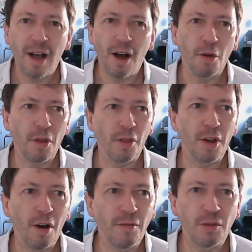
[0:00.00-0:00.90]
Other than
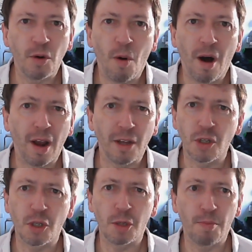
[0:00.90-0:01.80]
after a while, I
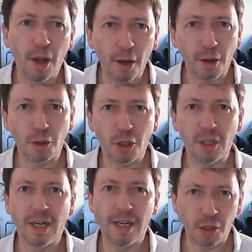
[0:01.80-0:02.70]
just splurged
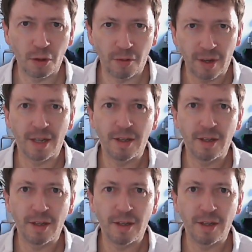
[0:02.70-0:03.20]
in a sort of